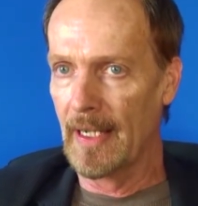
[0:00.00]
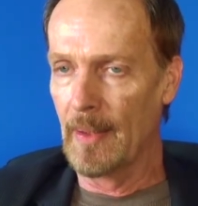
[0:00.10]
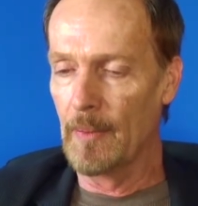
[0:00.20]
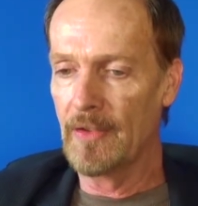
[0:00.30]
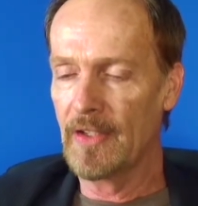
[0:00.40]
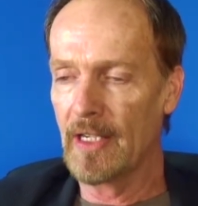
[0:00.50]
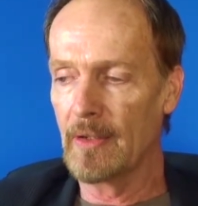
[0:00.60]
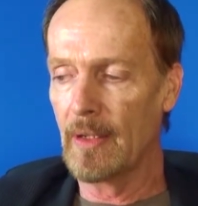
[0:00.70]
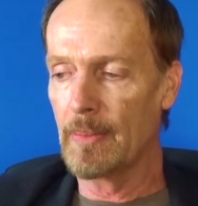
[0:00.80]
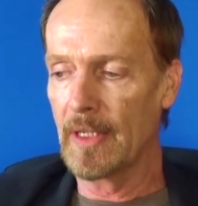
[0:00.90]
and once they
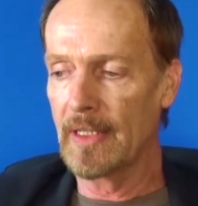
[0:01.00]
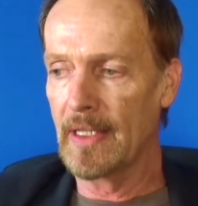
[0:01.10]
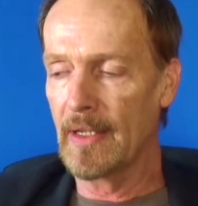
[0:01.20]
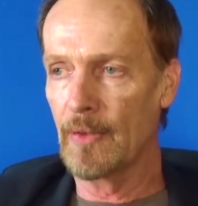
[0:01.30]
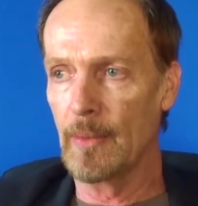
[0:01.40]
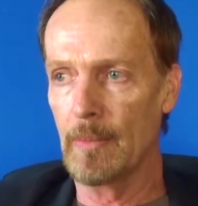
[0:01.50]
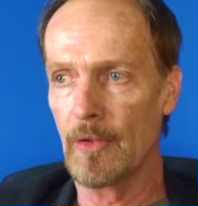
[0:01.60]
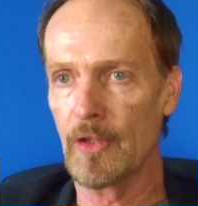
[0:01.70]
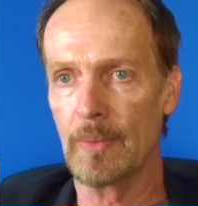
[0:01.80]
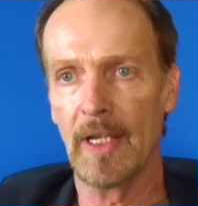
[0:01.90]
bring it down to an
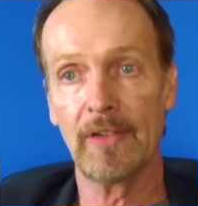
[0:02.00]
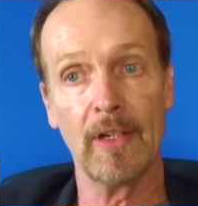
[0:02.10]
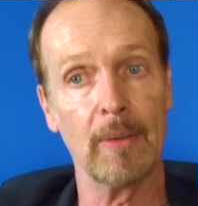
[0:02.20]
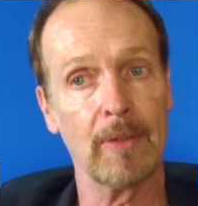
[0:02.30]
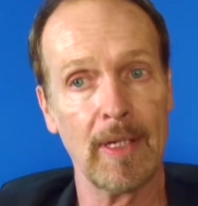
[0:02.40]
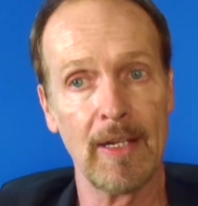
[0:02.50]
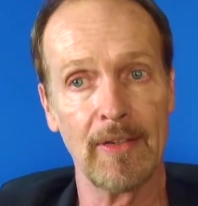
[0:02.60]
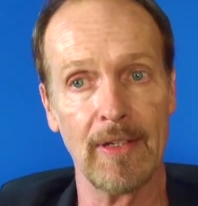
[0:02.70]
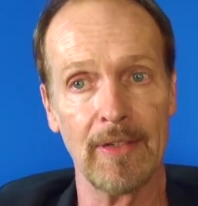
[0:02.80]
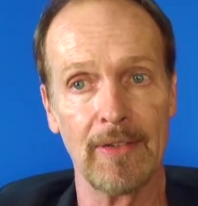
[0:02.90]
emotional place, they know what the
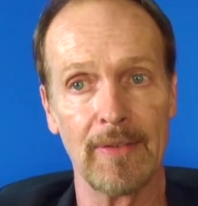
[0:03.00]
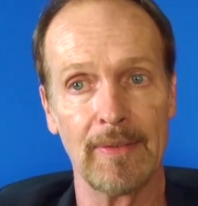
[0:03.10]
reaction is.